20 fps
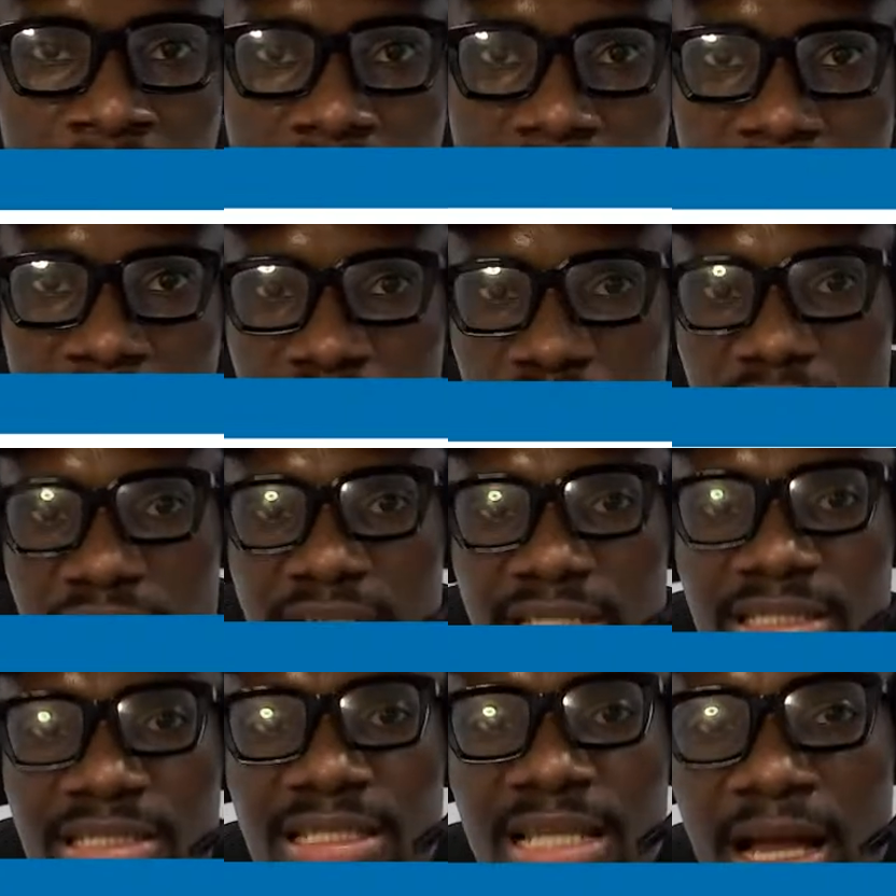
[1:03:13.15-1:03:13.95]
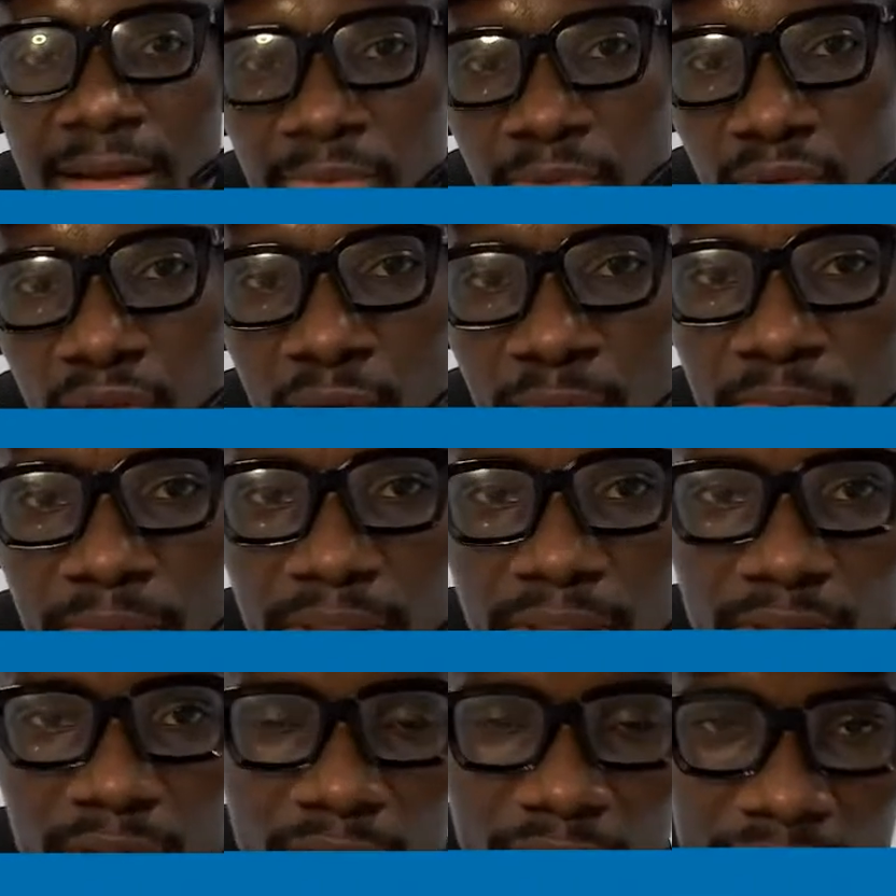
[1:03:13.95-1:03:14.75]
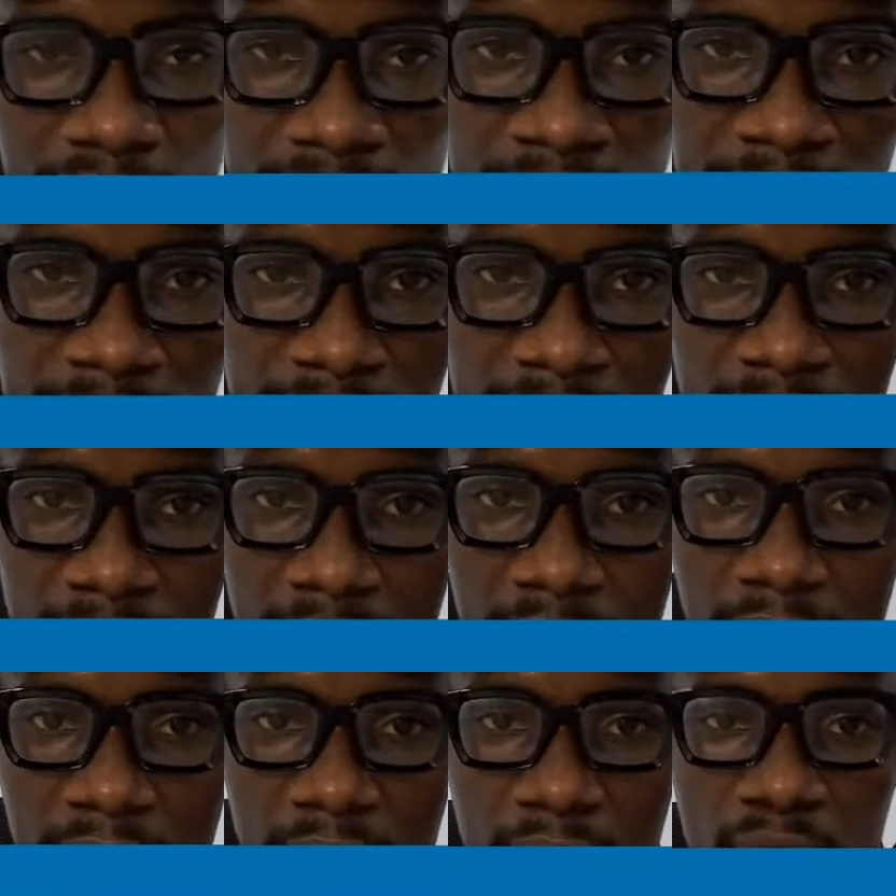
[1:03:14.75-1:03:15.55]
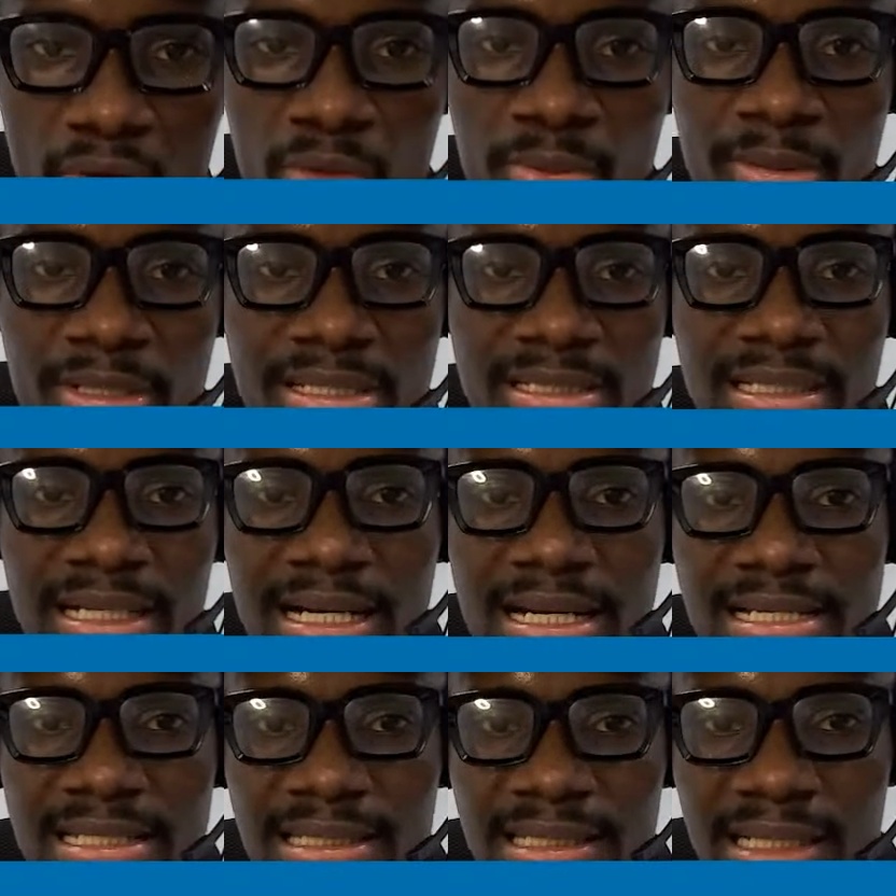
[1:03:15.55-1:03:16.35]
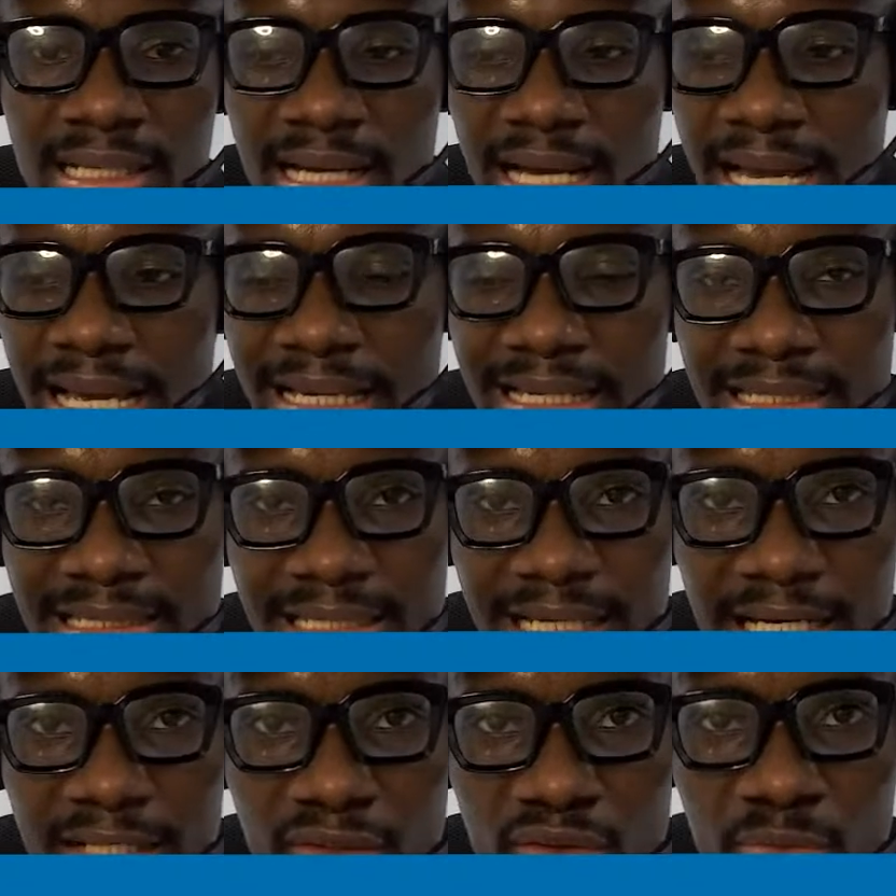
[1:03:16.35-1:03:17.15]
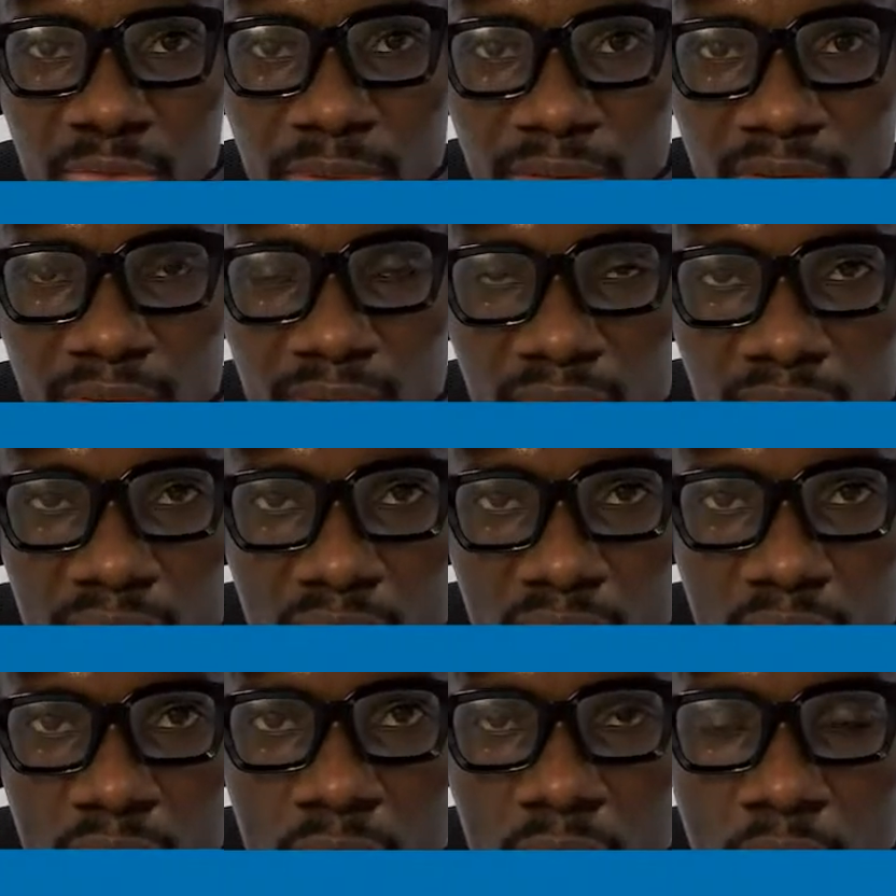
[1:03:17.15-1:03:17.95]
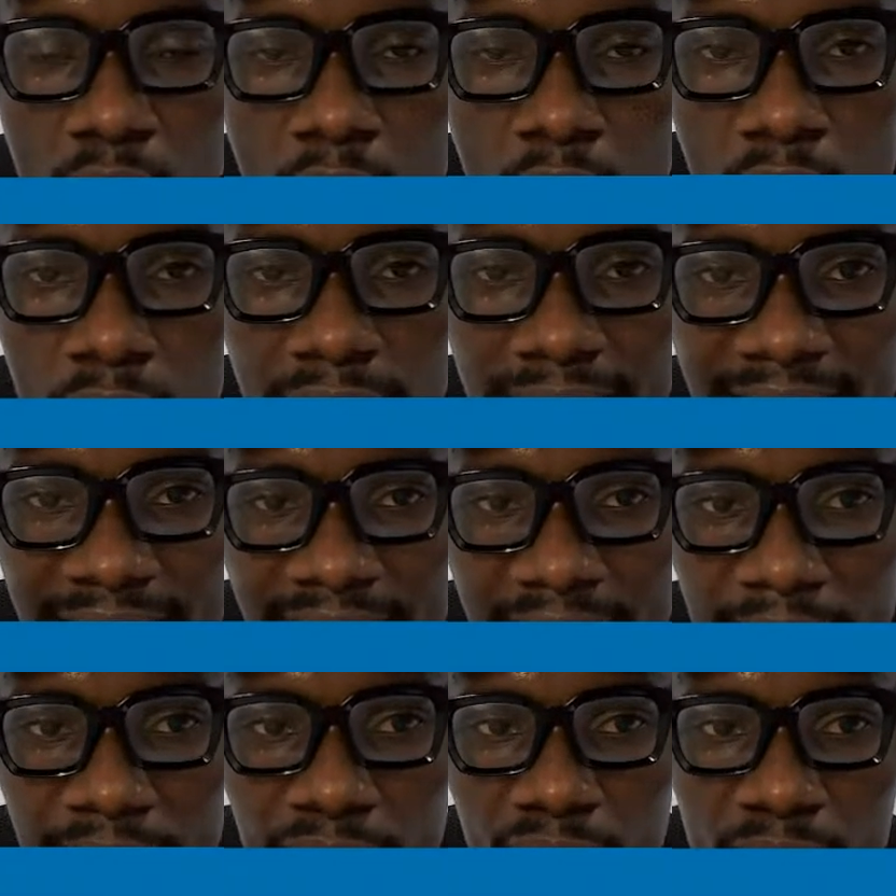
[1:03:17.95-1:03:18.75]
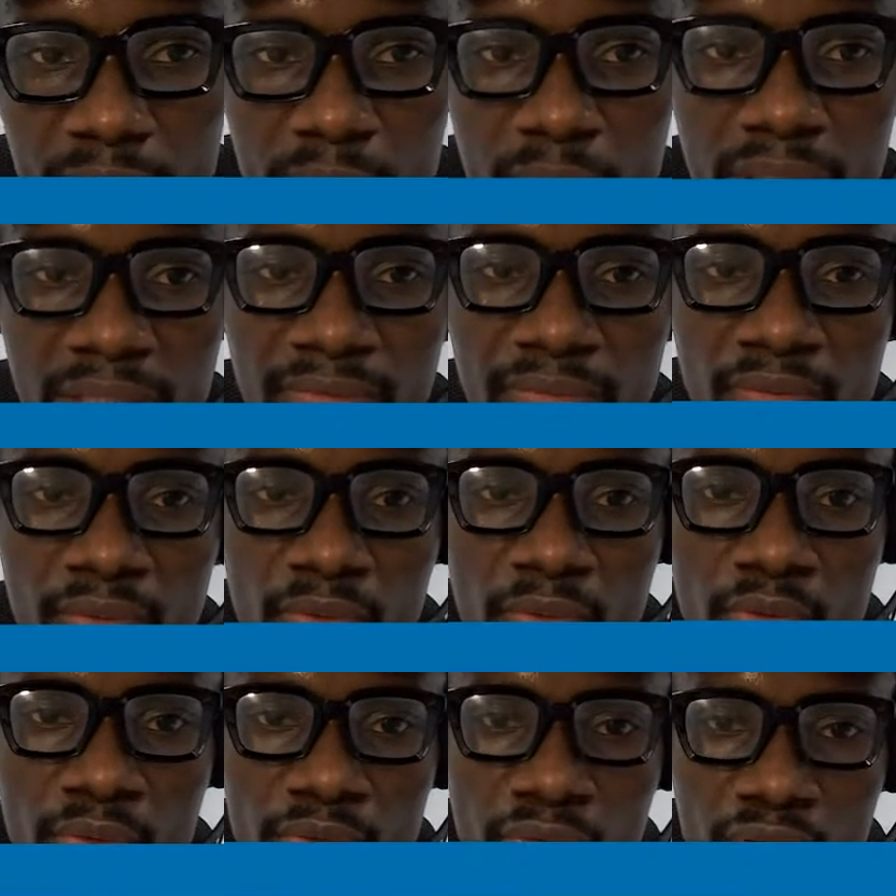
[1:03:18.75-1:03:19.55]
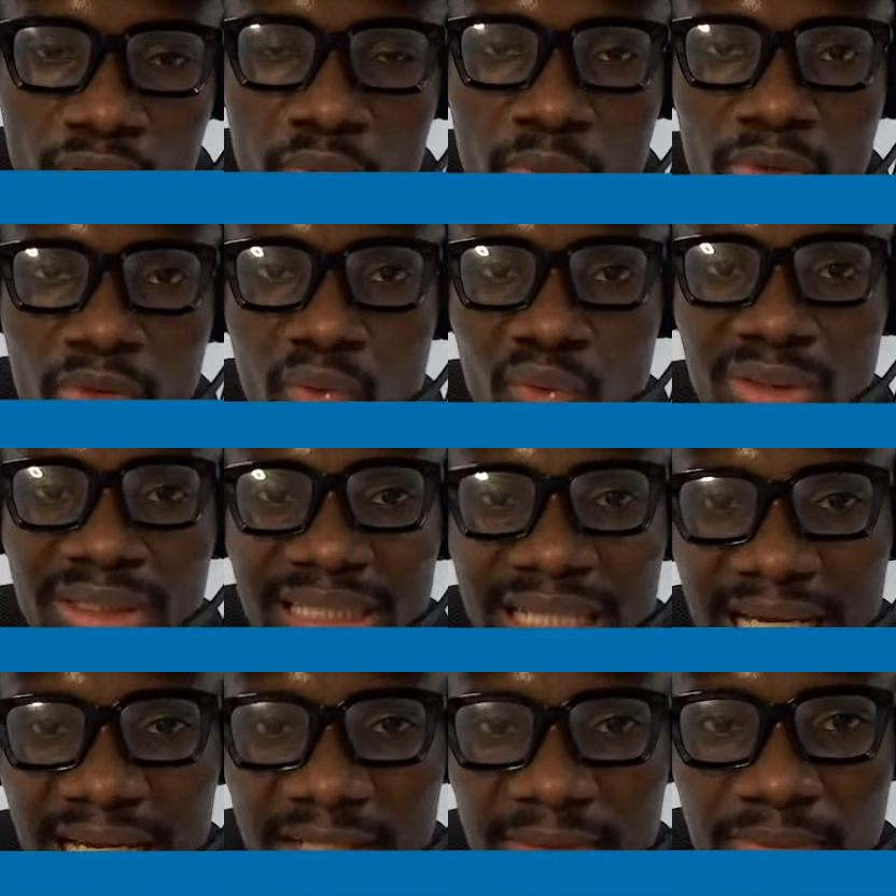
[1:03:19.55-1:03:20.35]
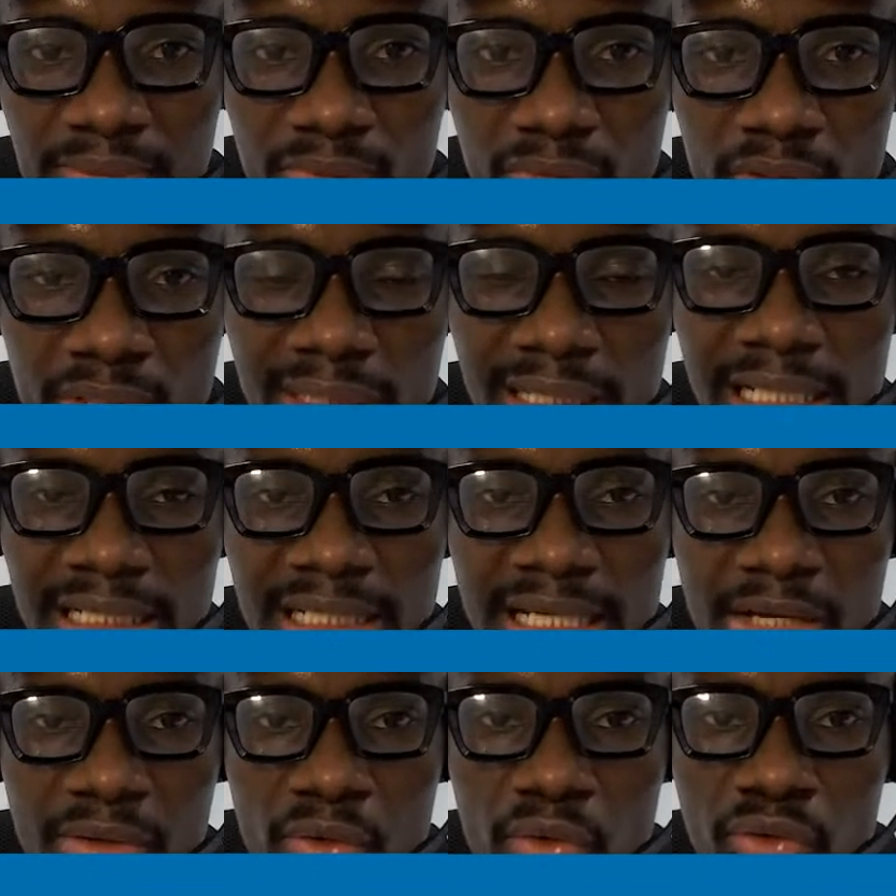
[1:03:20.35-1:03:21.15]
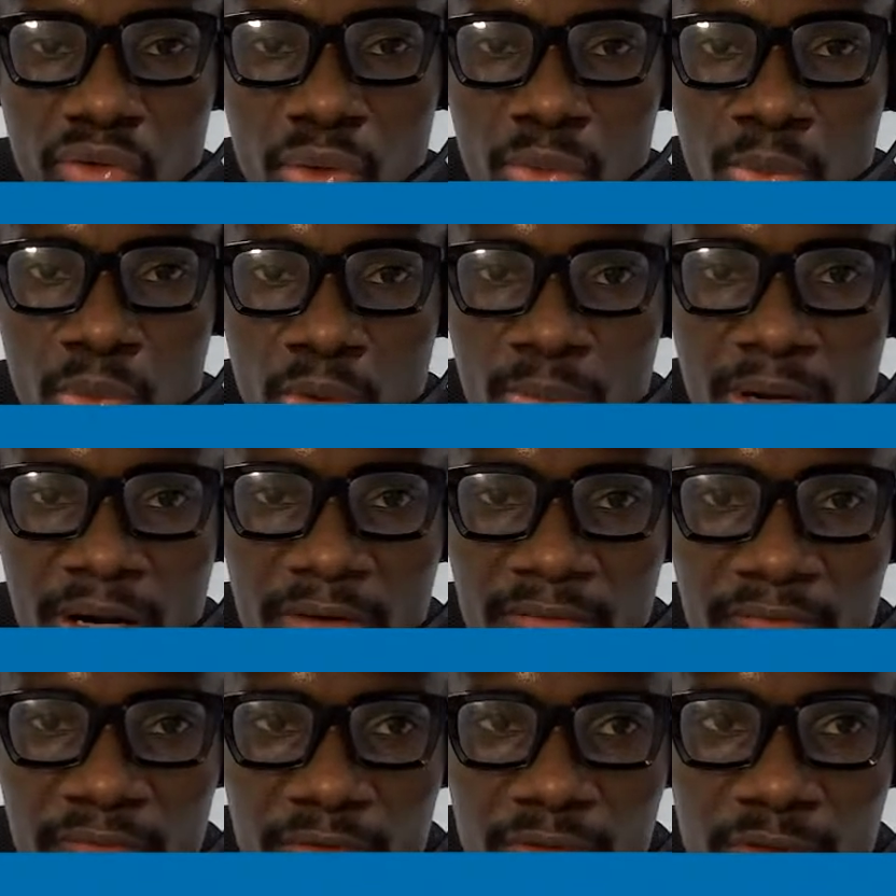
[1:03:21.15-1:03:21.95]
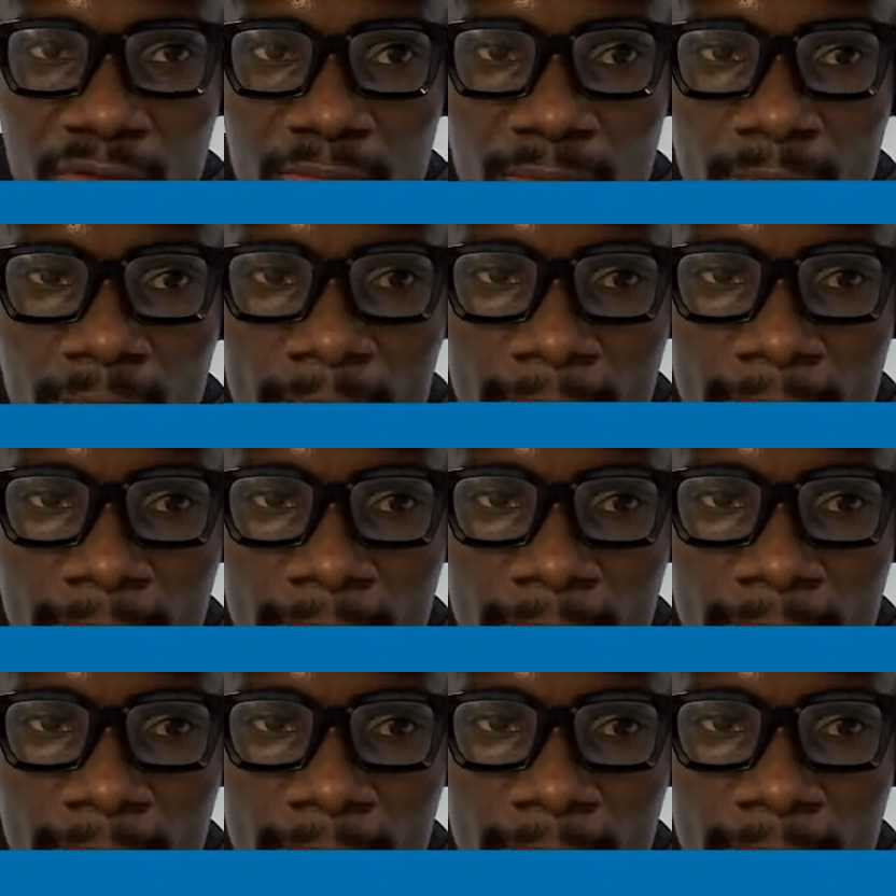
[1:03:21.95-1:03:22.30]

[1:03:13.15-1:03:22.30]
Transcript: I suggest laptop because WordPress sites are easier to build on a laptop. But if you just want to learn, you can learn on your mobile phone.